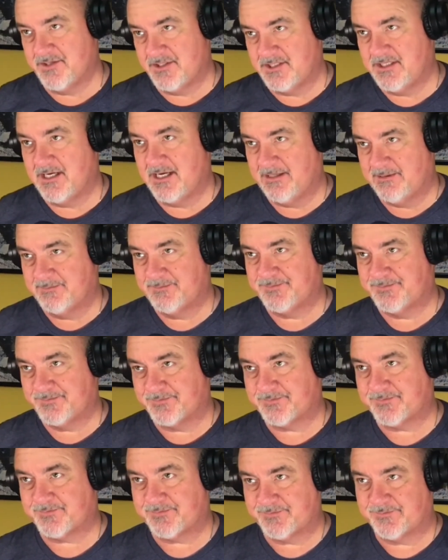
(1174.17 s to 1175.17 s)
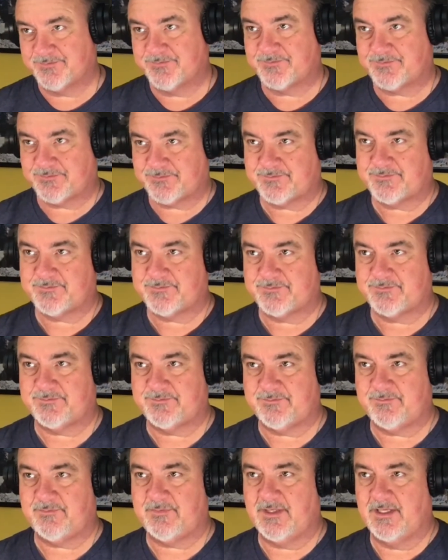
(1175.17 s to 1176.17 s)
Greifer,
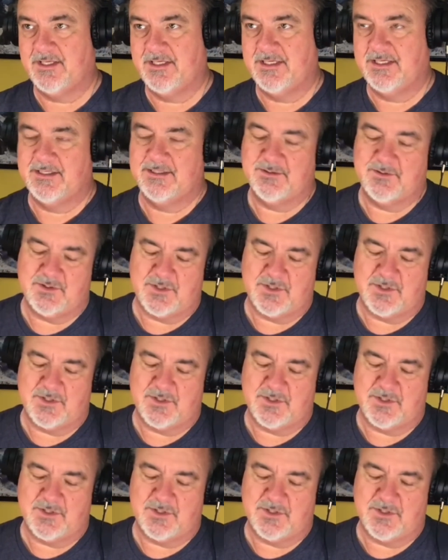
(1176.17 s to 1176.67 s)
but she's the meat shield,